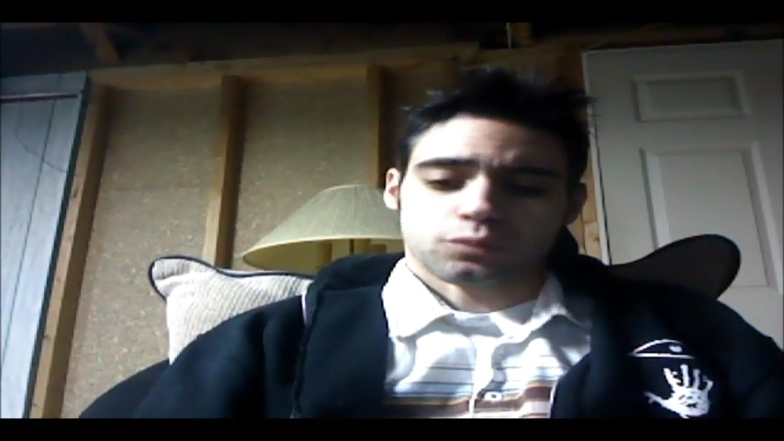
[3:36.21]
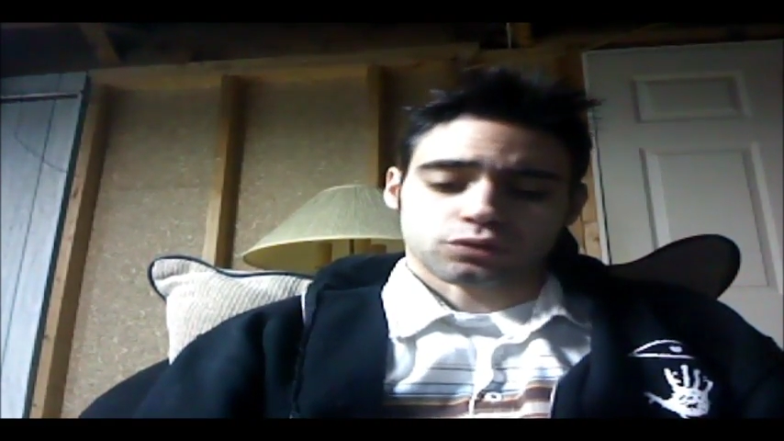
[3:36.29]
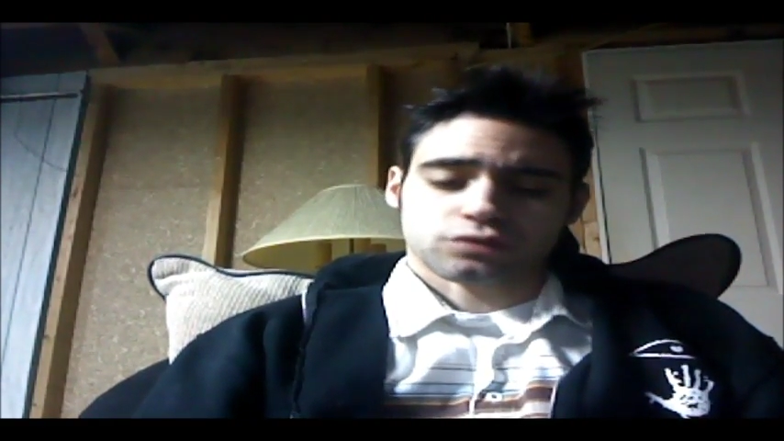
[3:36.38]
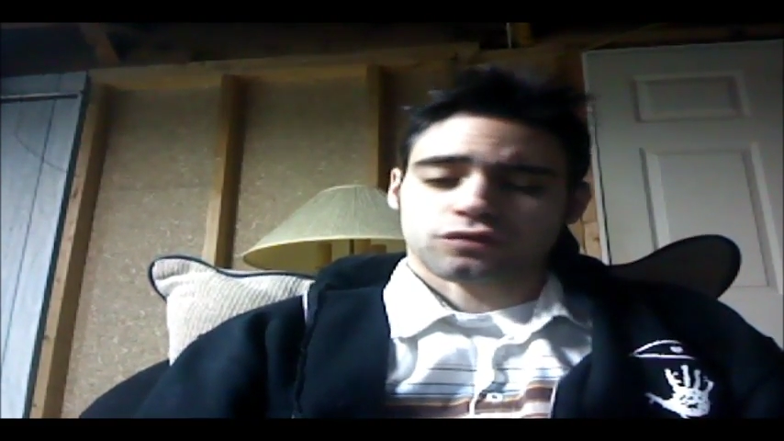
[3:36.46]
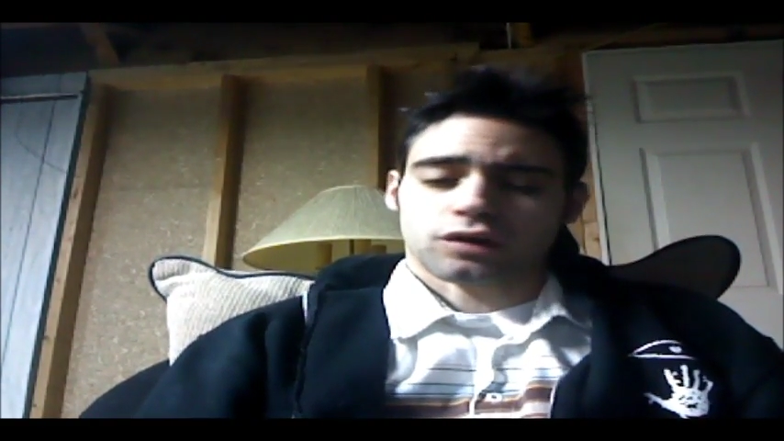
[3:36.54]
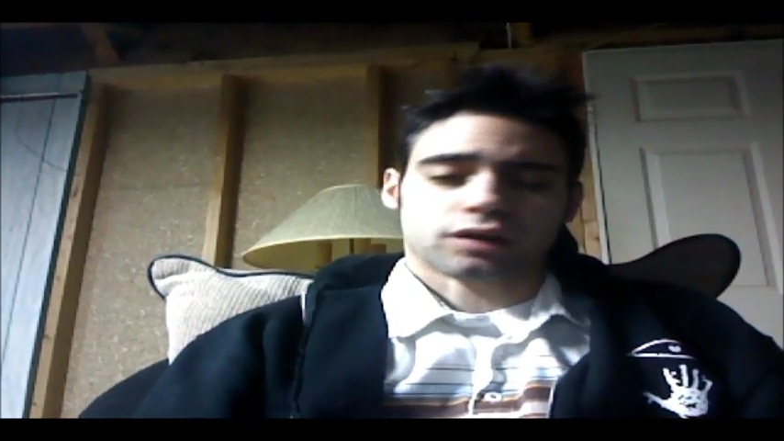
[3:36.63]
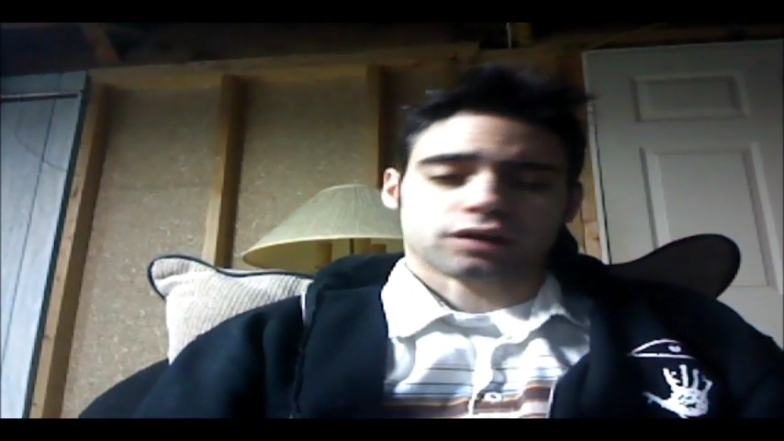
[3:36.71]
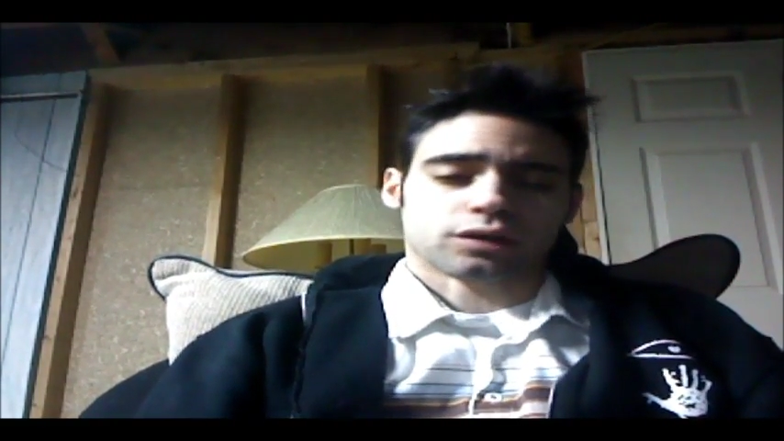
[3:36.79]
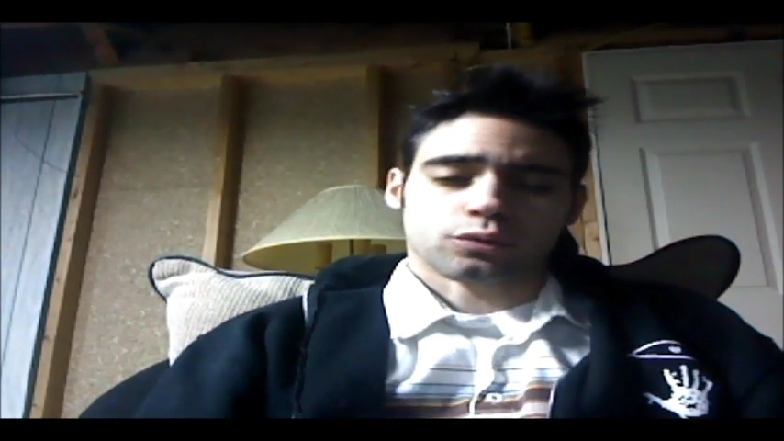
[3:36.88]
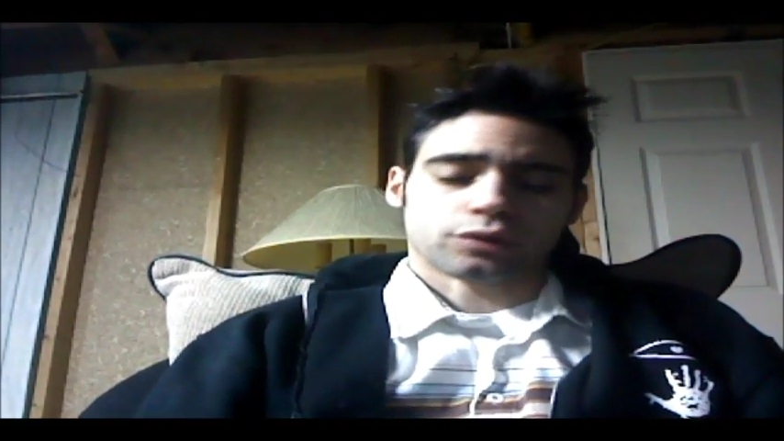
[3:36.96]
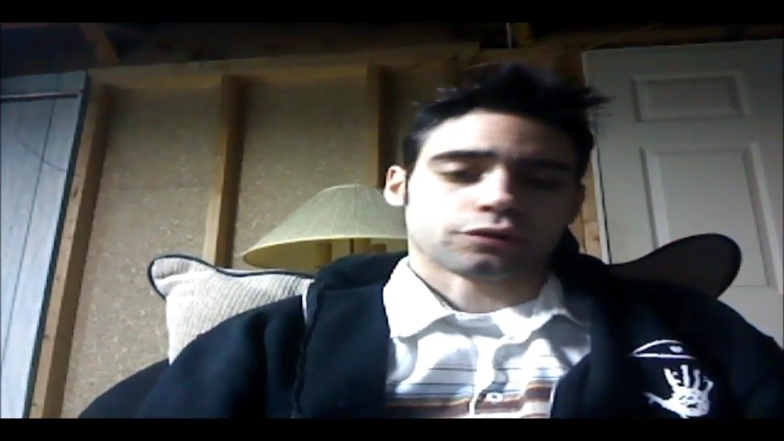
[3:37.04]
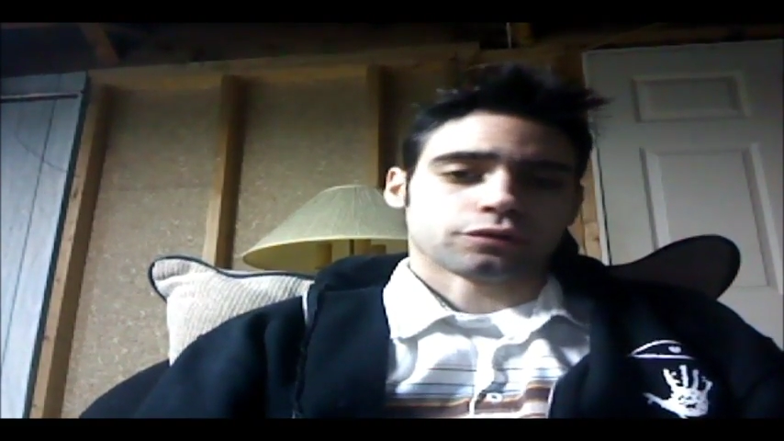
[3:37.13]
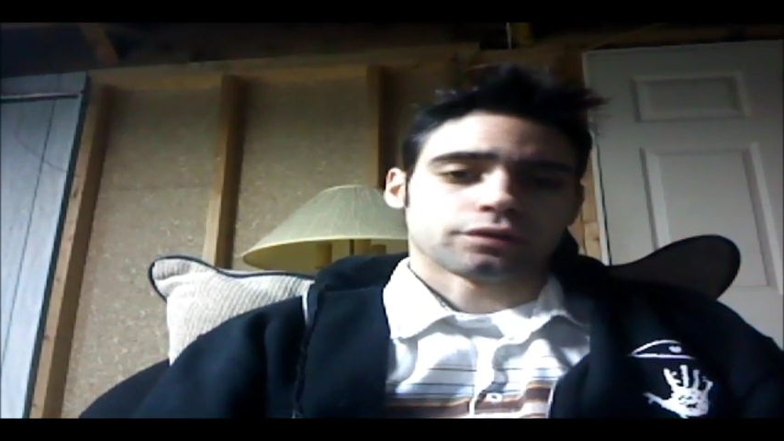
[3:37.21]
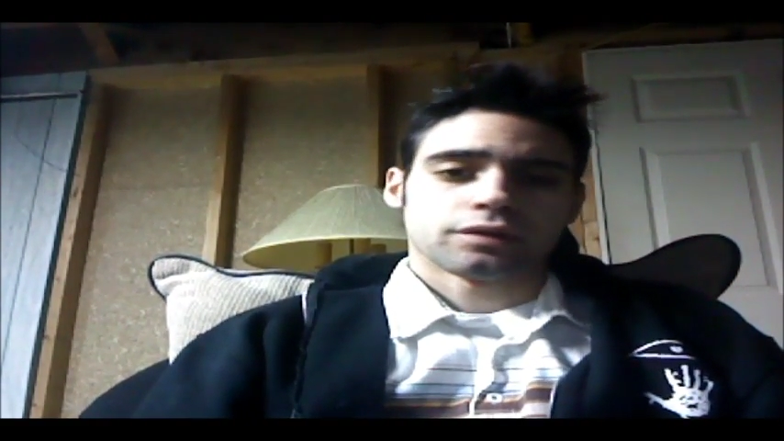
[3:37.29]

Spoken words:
was fucking weird.